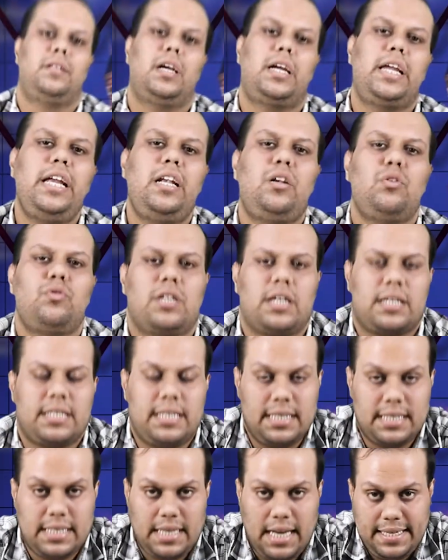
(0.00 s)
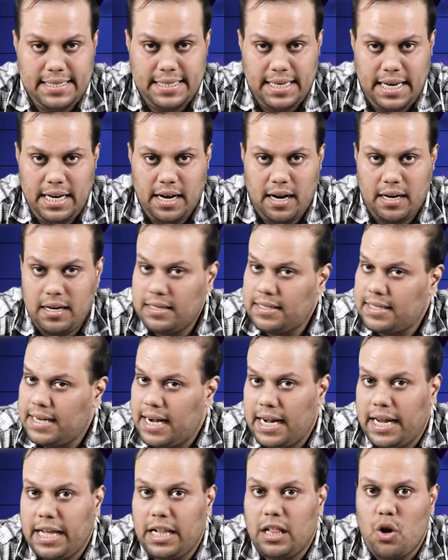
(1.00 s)
The key to success lies in
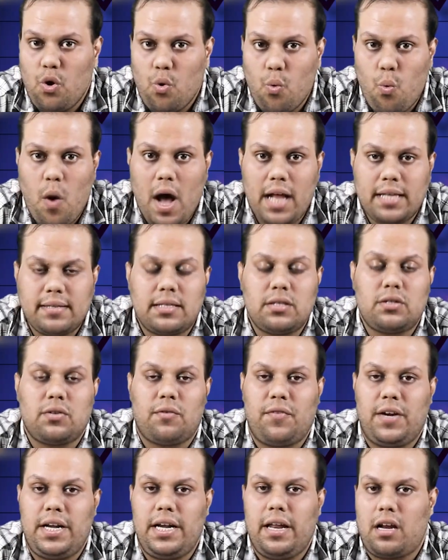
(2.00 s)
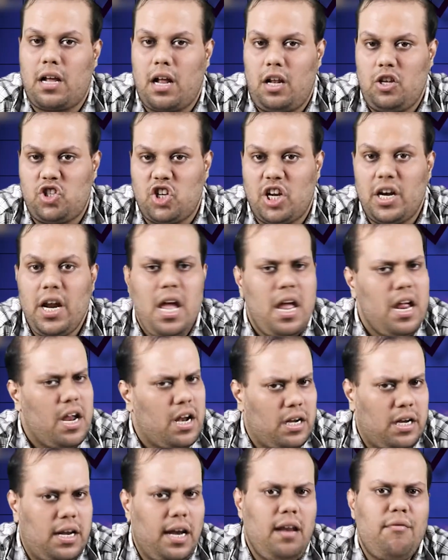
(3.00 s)
understanding the nuances of Indian culture,
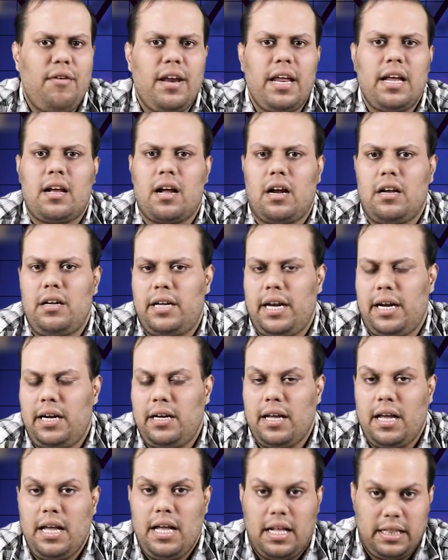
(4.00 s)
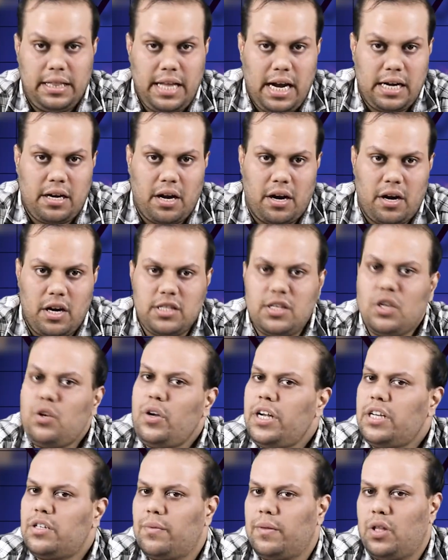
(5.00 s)
delivering content that
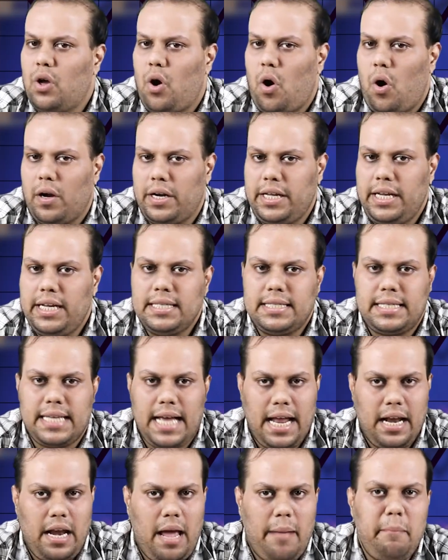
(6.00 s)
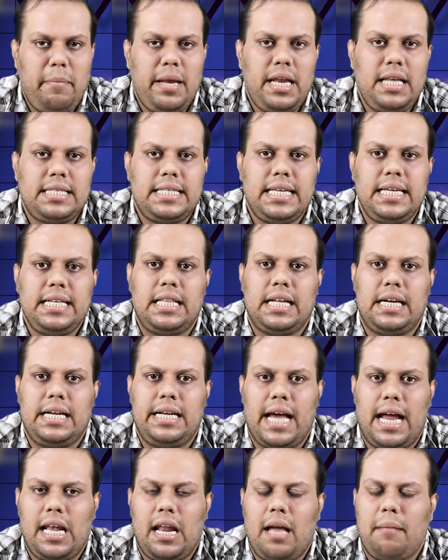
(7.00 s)
resonates with the audience and embracing the
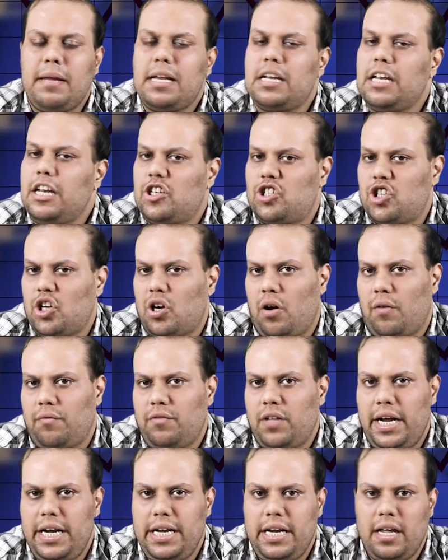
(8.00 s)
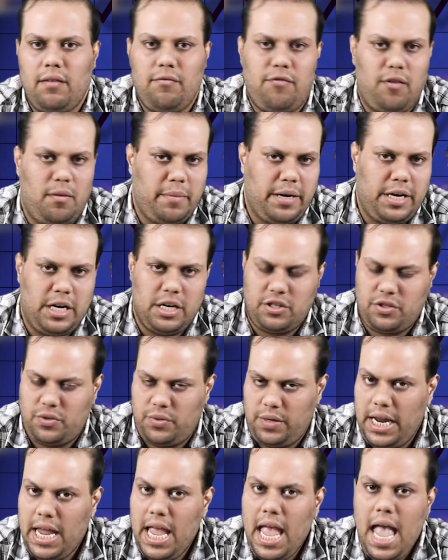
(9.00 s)
dynamic nature of the Indian film
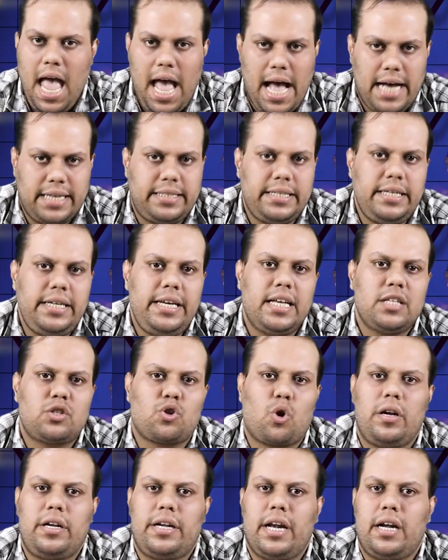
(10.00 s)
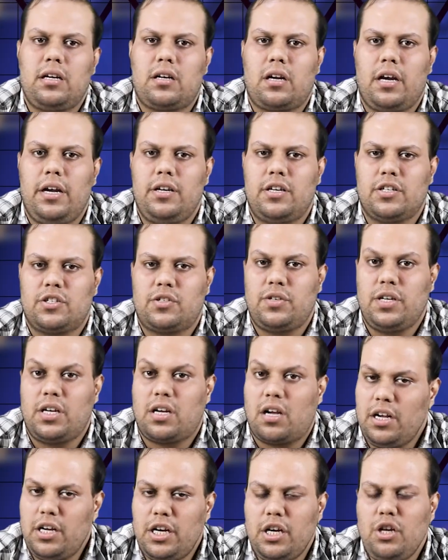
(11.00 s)
industry. As India's content industry
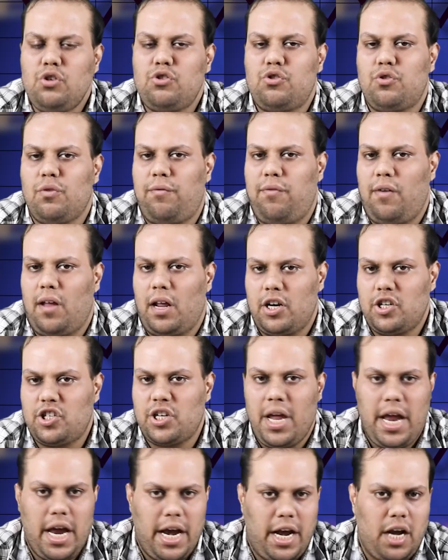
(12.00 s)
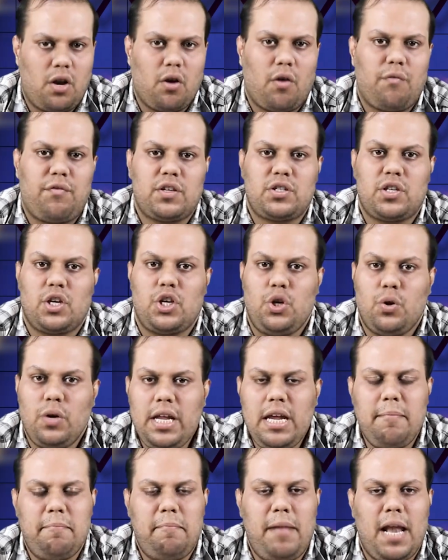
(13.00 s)
continues to flourish, it offers a
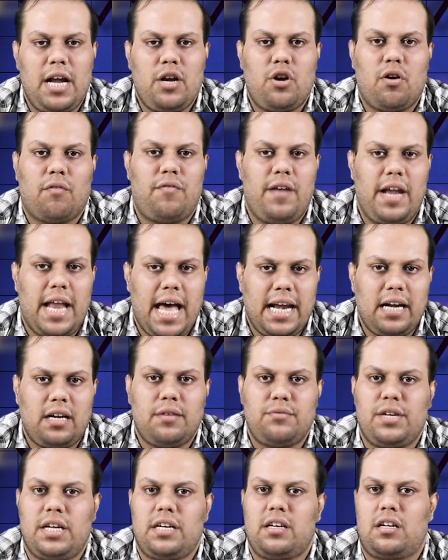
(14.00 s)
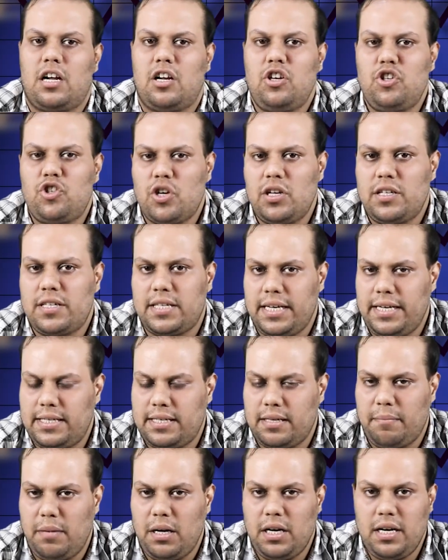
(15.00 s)
unique blend of narratives and cultural
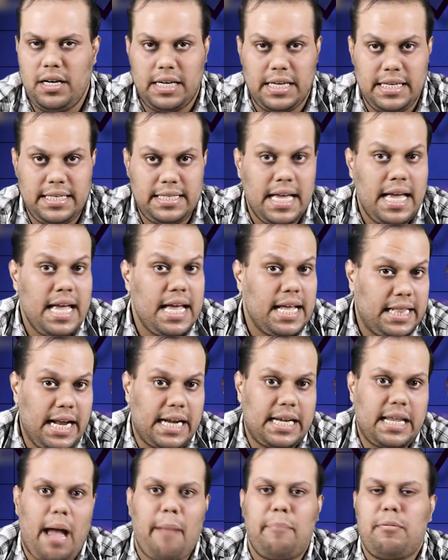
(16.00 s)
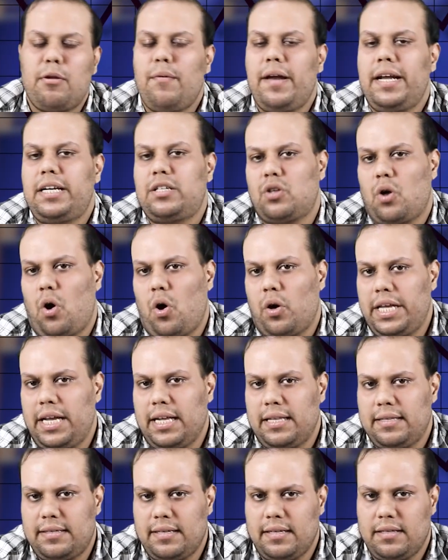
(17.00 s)
sensibilities that captivates
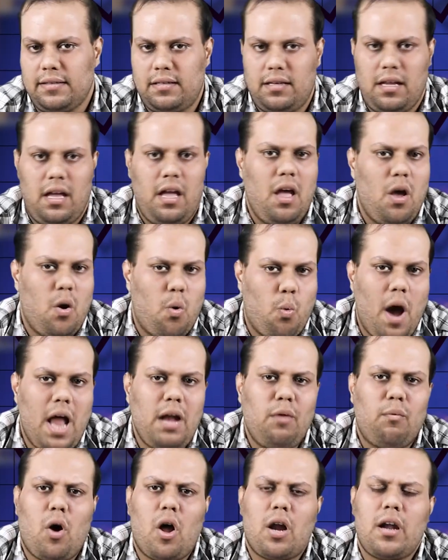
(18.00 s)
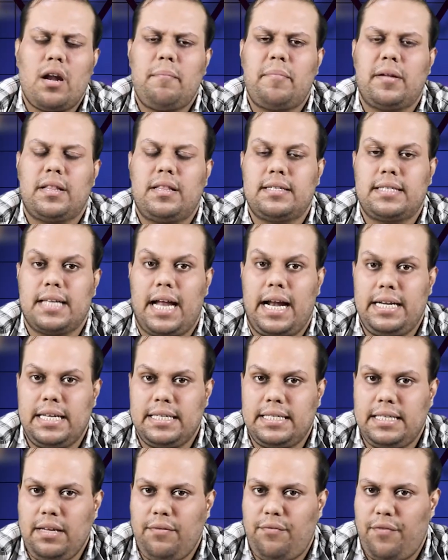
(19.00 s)
audiences. While Warner Brothers and
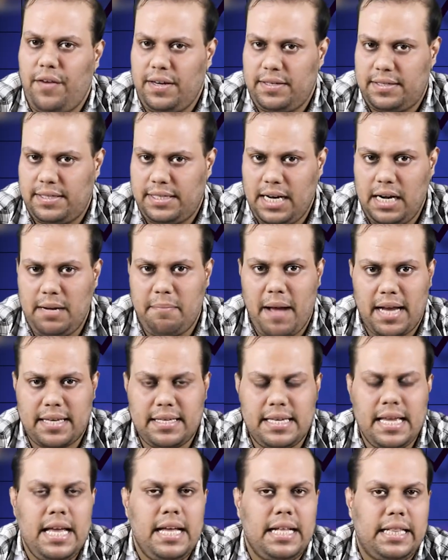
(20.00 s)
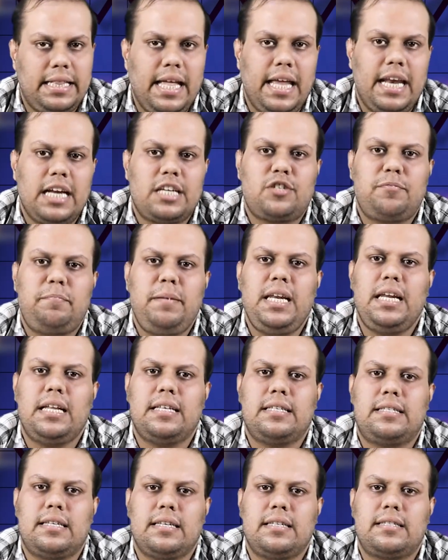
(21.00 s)
Disney face setbacks, their
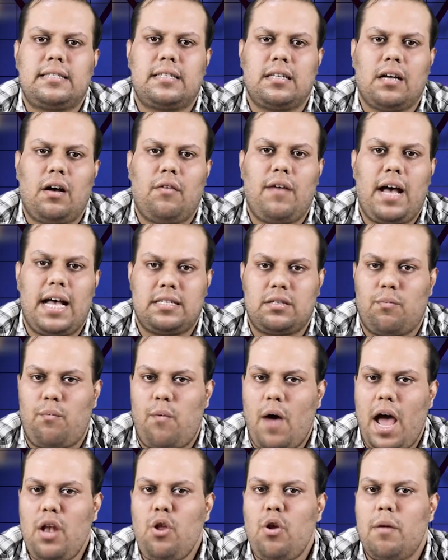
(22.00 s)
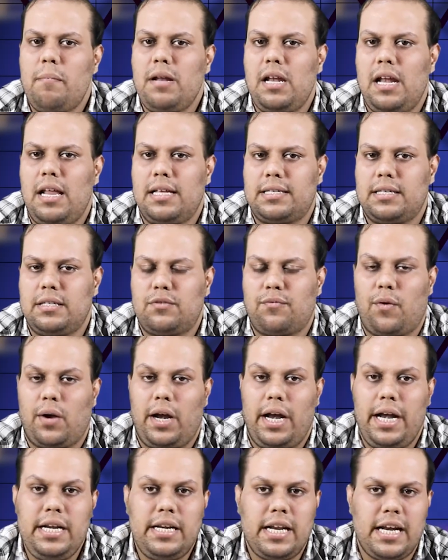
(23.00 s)
experiences serve as valuable lessons
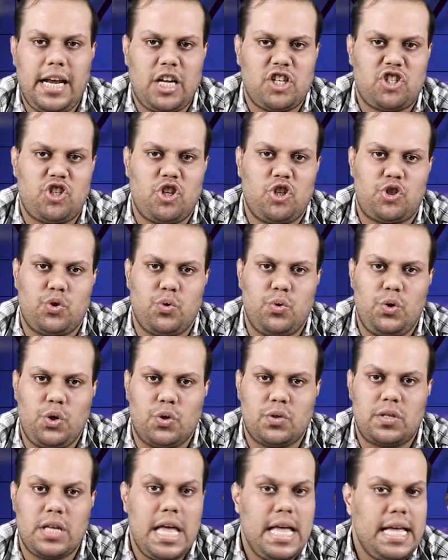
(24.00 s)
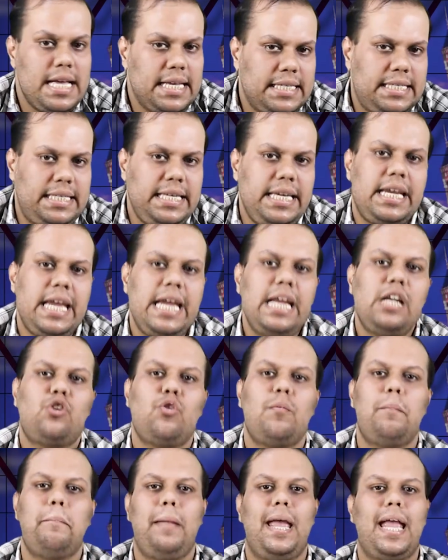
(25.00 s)
for international studios seeking
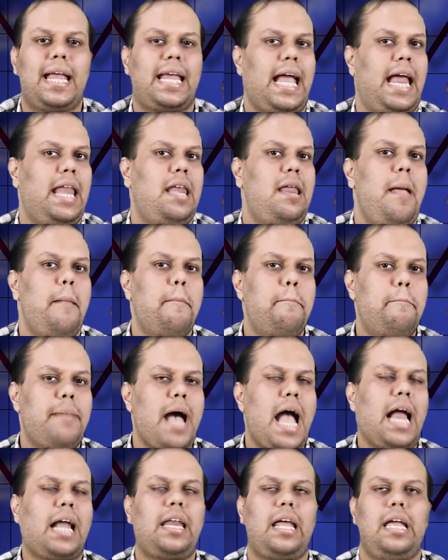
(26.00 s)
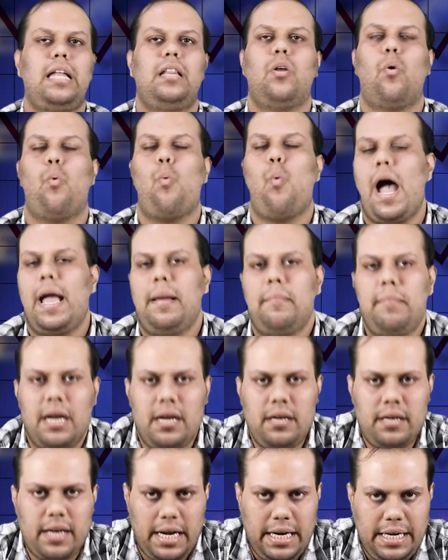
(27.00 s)
to make an impact in the
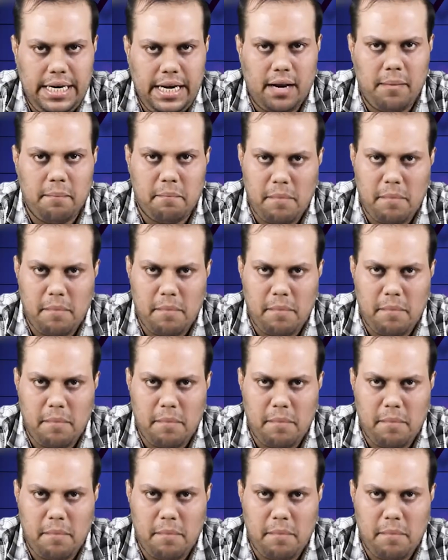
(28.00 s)
vibrant Indian